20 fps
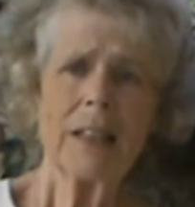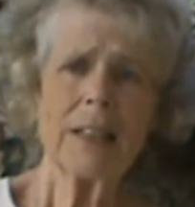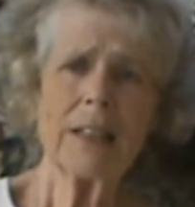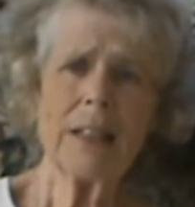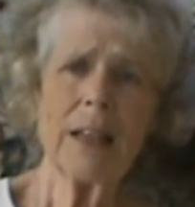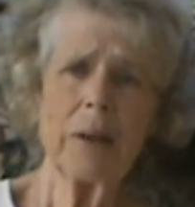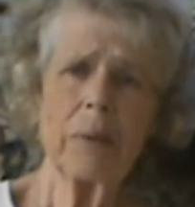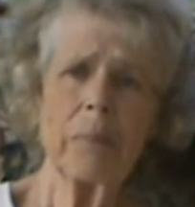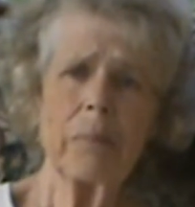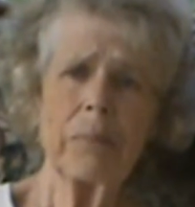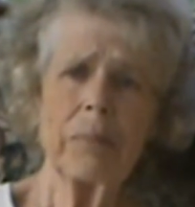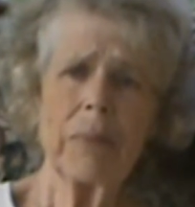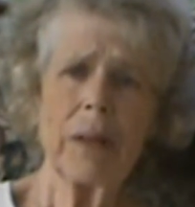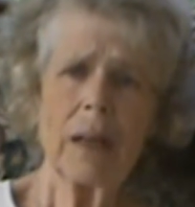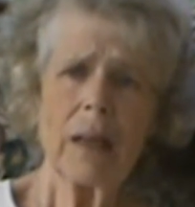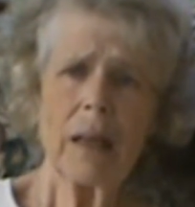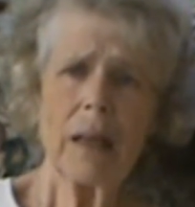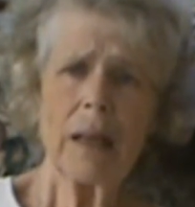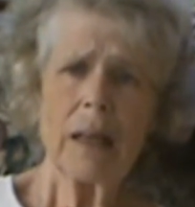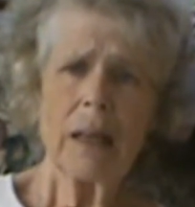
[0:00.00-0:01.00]
So
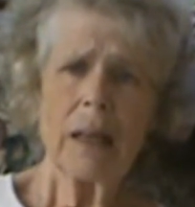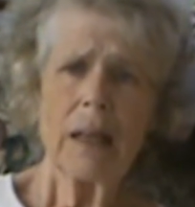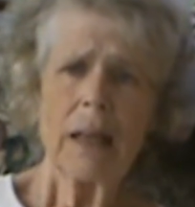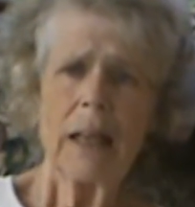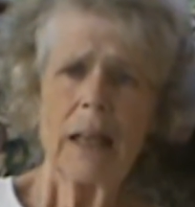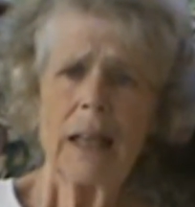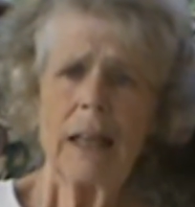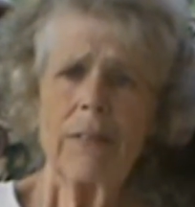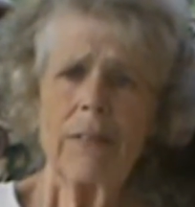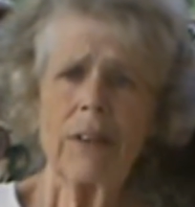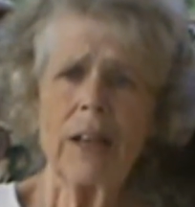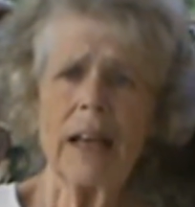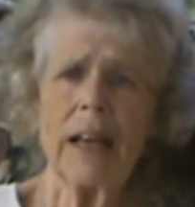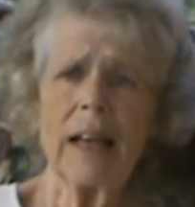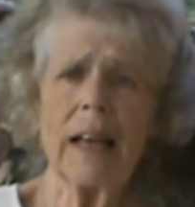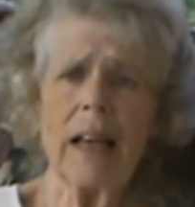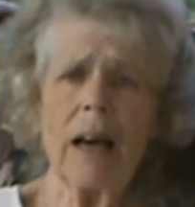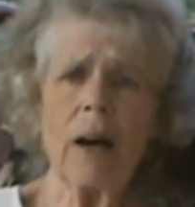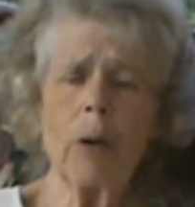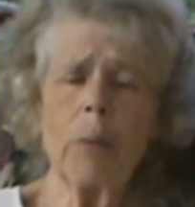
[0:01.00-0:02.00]
if
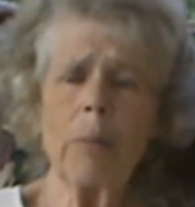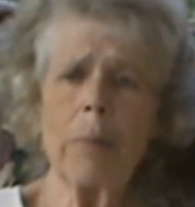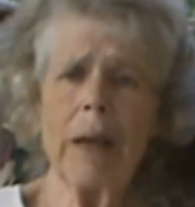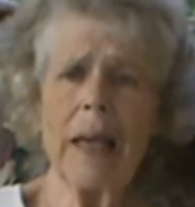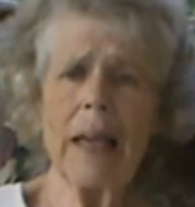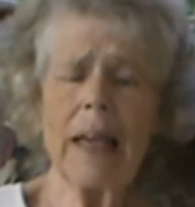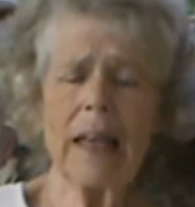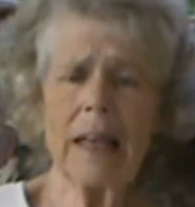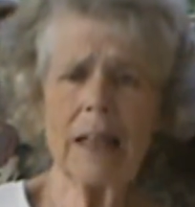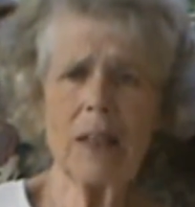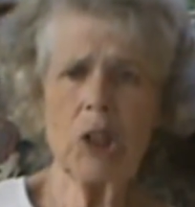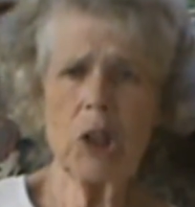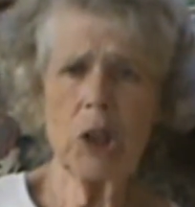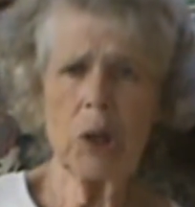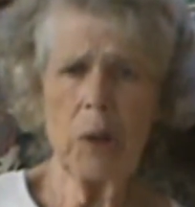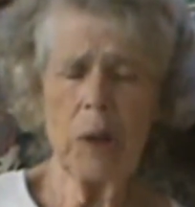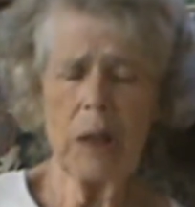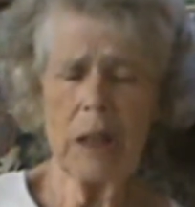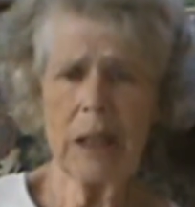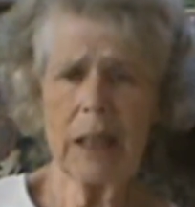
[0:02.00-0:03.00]
little old me can
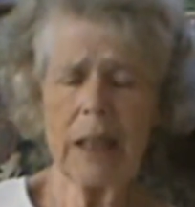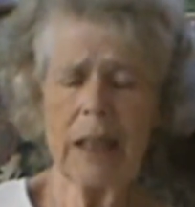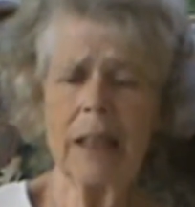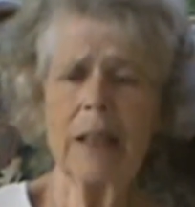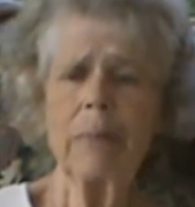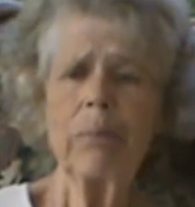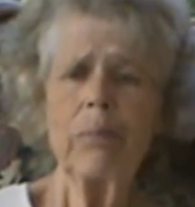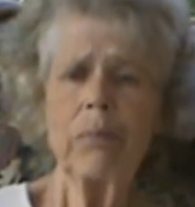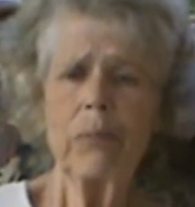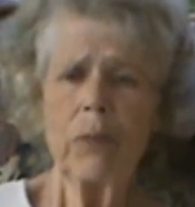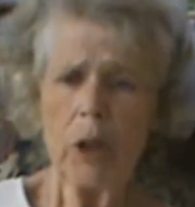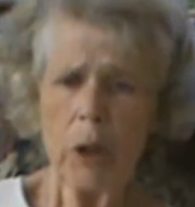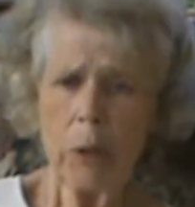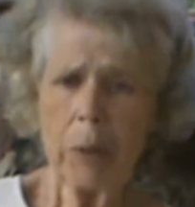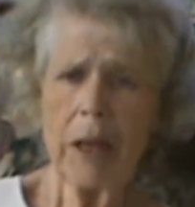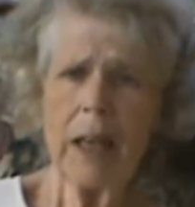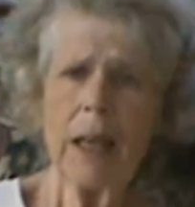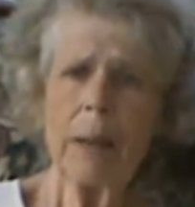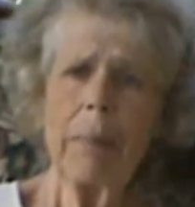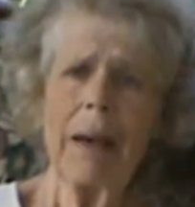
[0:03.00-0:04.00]
do it, then
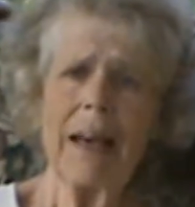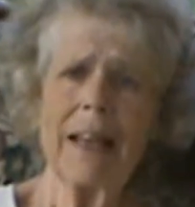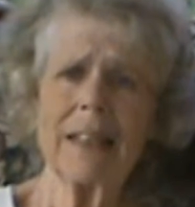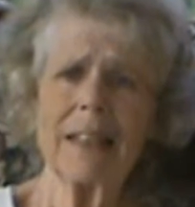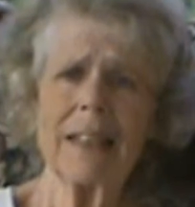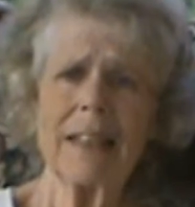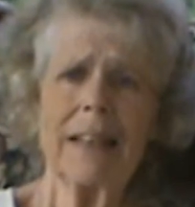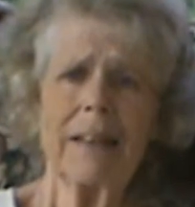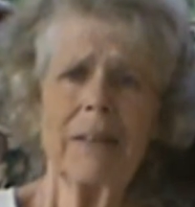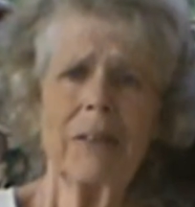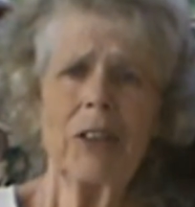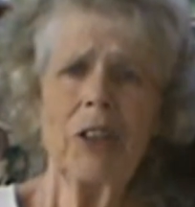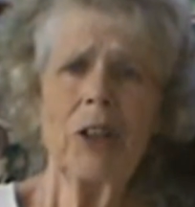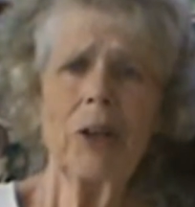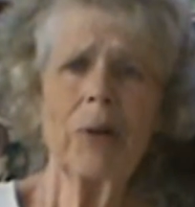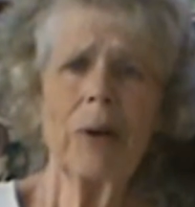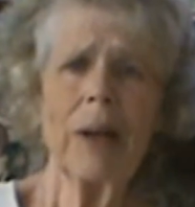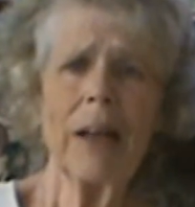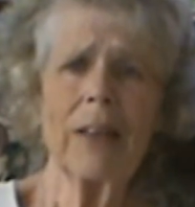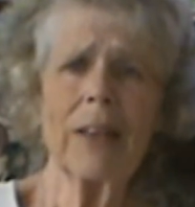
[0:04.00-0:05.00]
you keep at it and
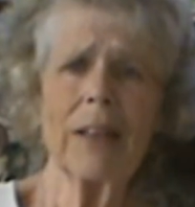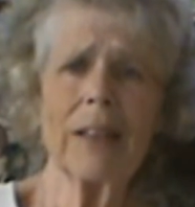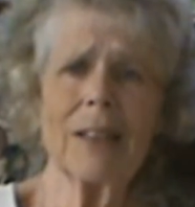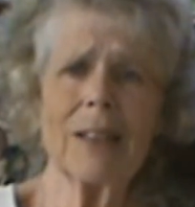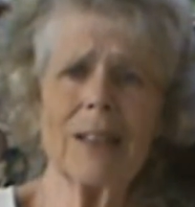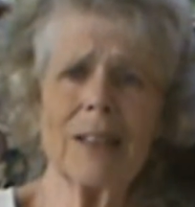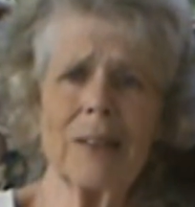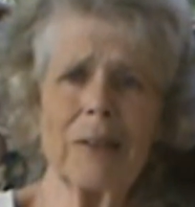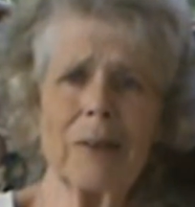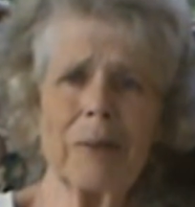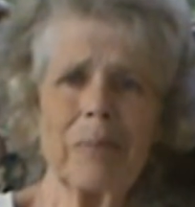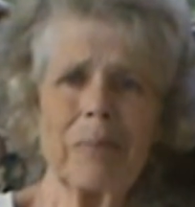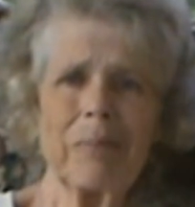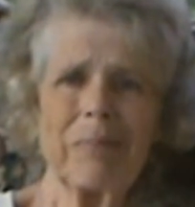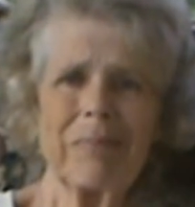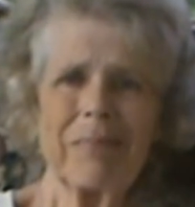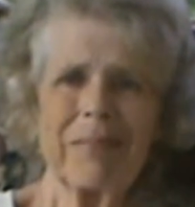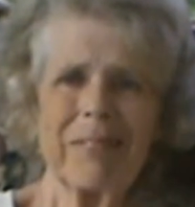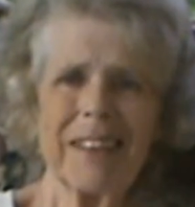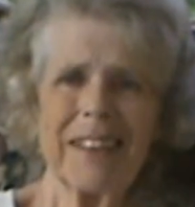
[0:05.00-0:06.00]
you'll get there too.
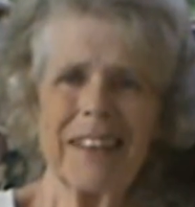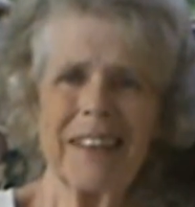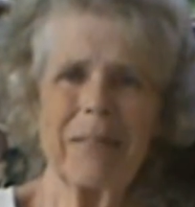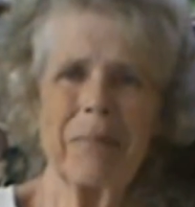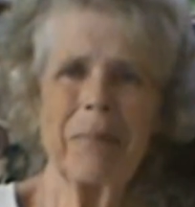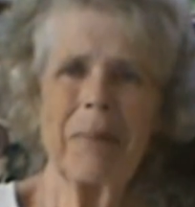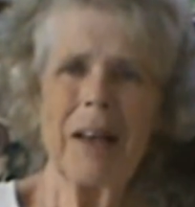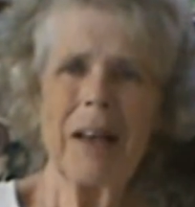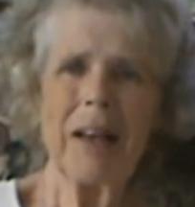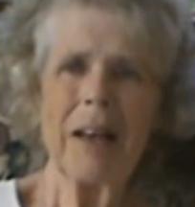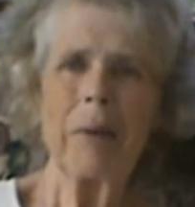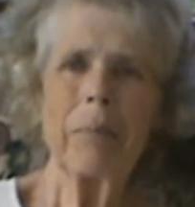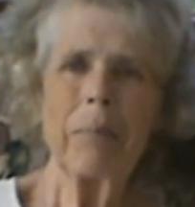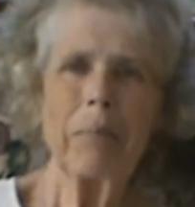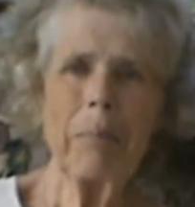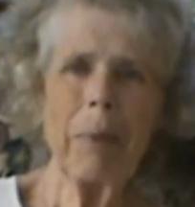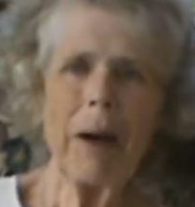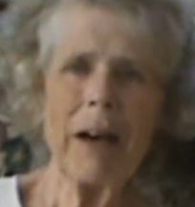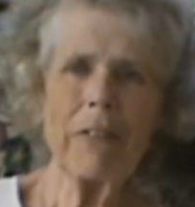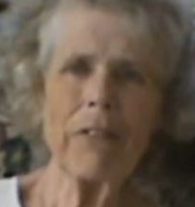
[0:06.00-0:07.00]

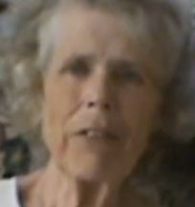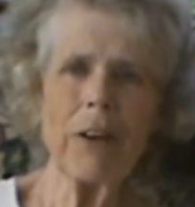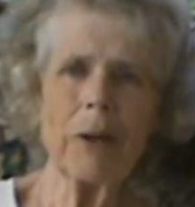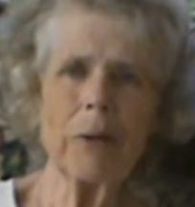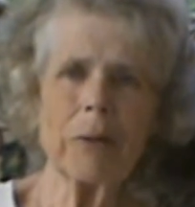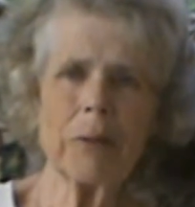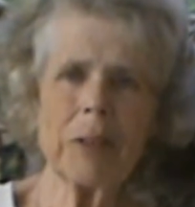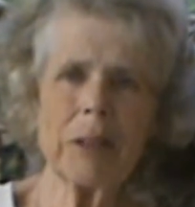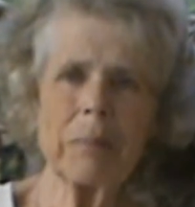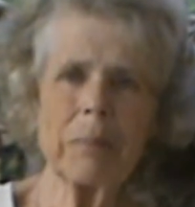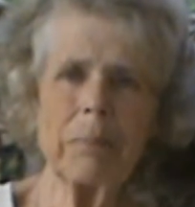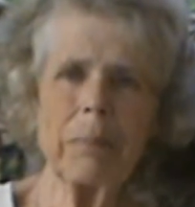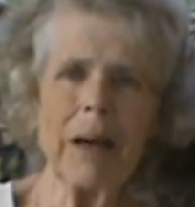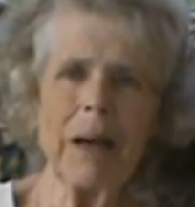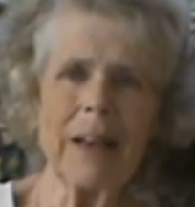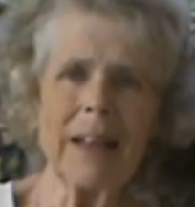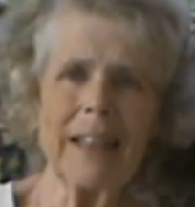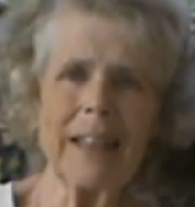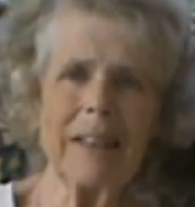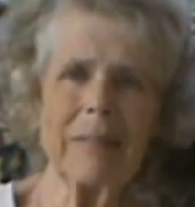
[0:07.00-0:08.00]
Bye folks.
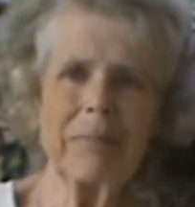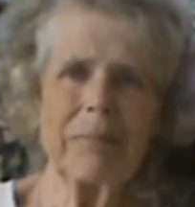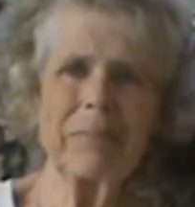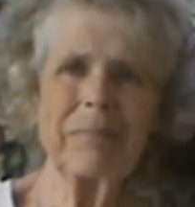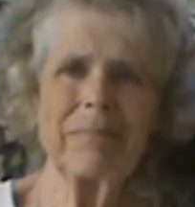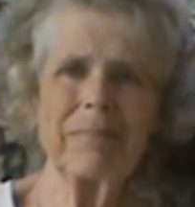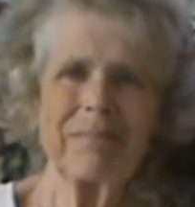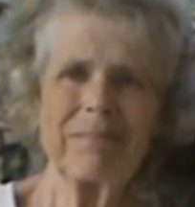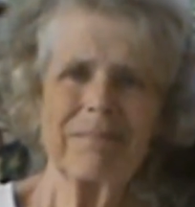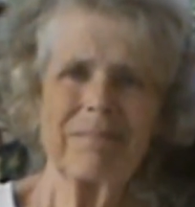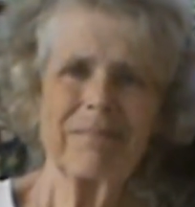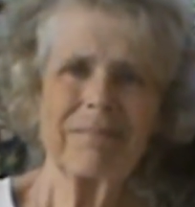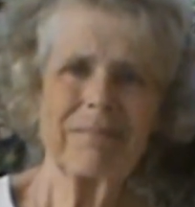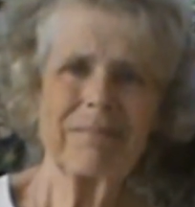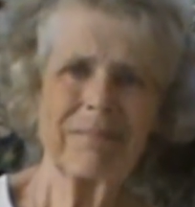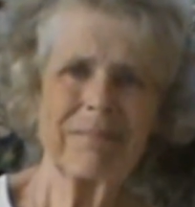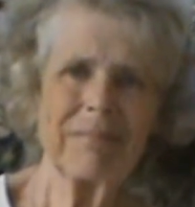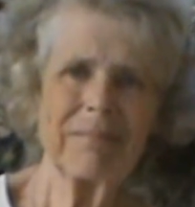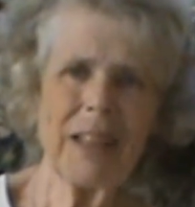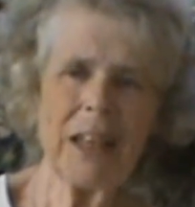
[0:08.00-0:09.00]
Bye.
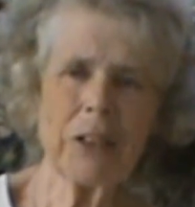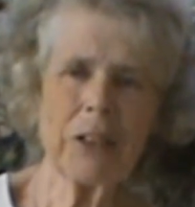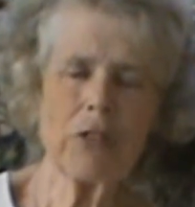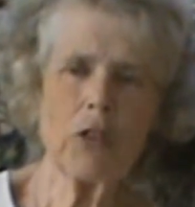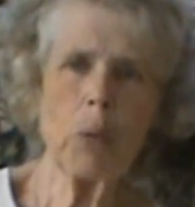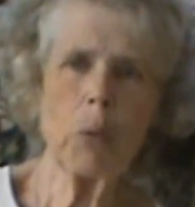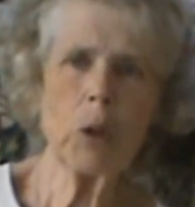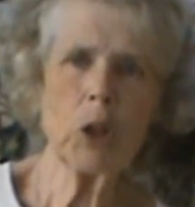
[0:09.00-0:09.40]
Thanks